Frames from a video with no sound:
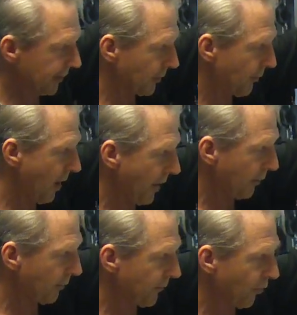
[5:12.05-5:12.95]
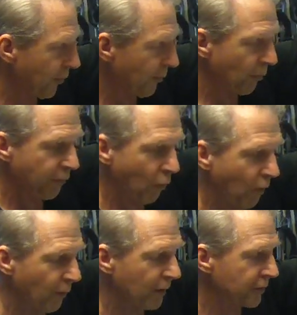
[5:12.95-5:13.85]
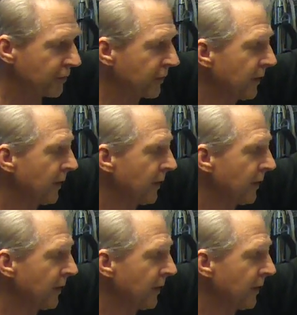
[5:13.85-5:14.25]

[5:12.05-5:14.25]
at the bottom for the performers.